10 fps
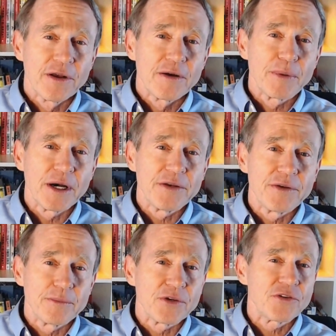But
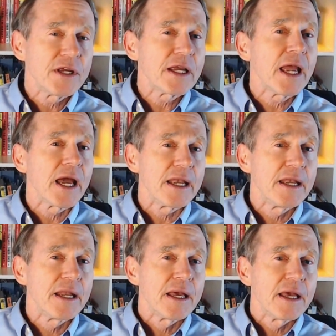she can,
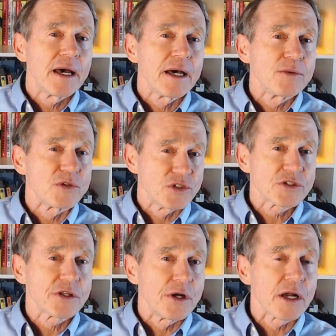with just
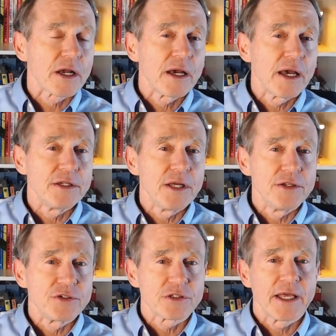a look and
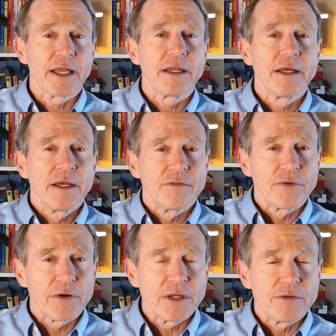just that
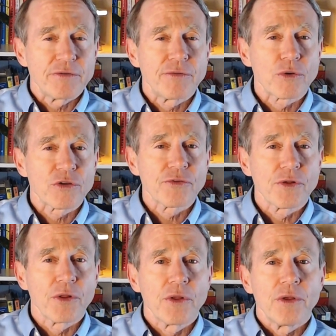very
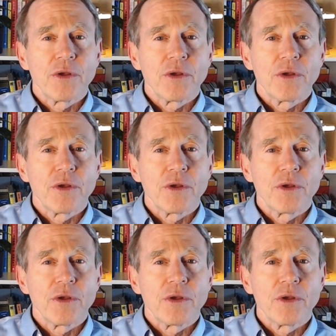forceful,